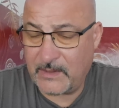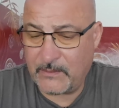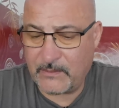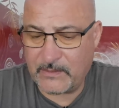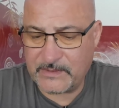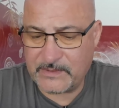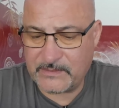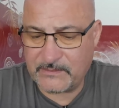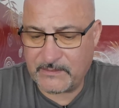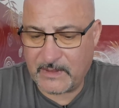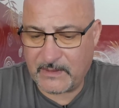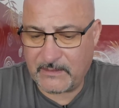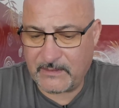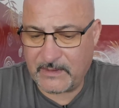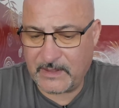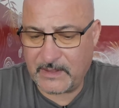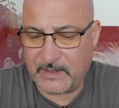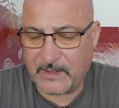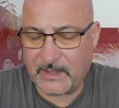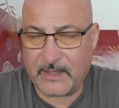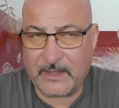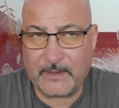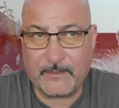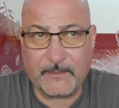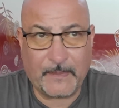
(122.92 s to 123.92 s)
was
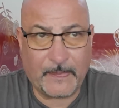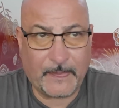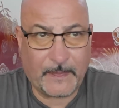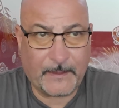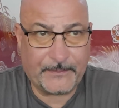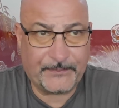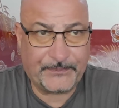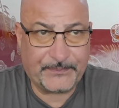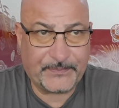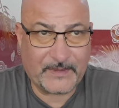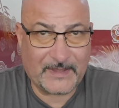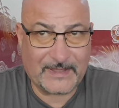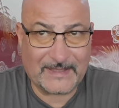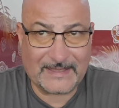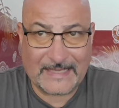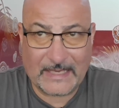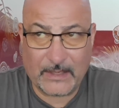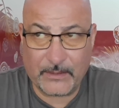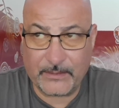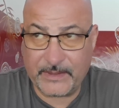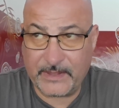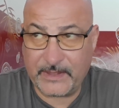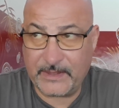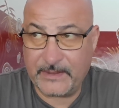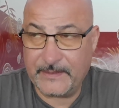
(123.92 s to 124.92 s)
very
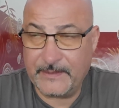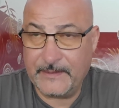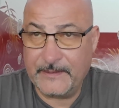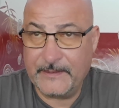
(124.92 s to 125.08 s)
cloudy